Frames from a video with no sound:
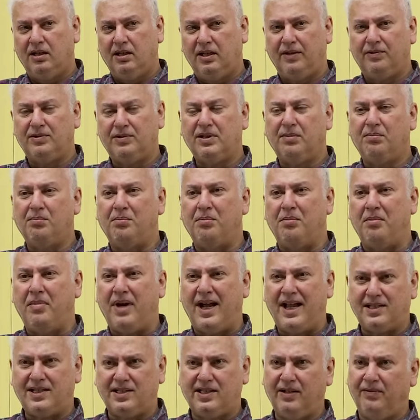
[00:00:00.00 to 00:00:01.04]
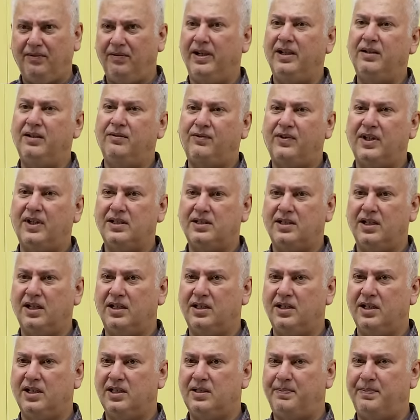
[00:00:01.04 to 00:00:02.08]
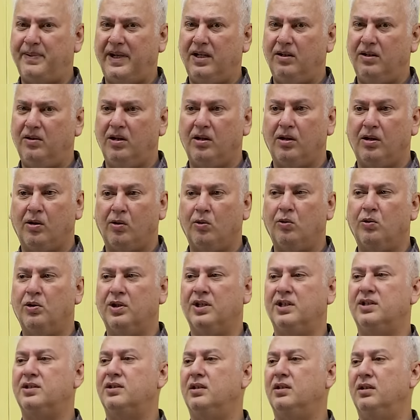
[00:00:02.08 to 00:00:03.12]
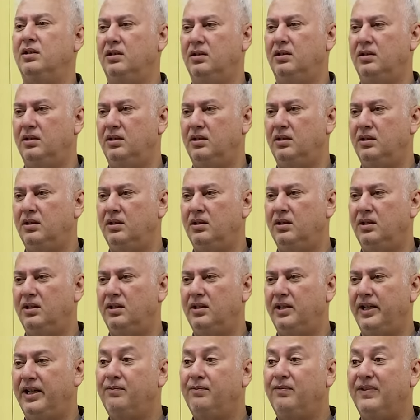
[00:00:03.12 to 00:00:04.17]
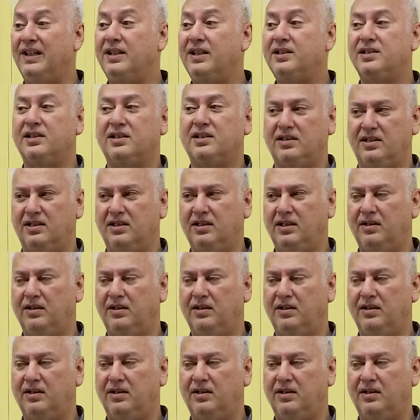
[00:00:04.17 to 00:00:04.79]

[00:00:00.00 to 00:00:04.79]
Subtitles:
there was a massive infrastructure spend on roads in villages.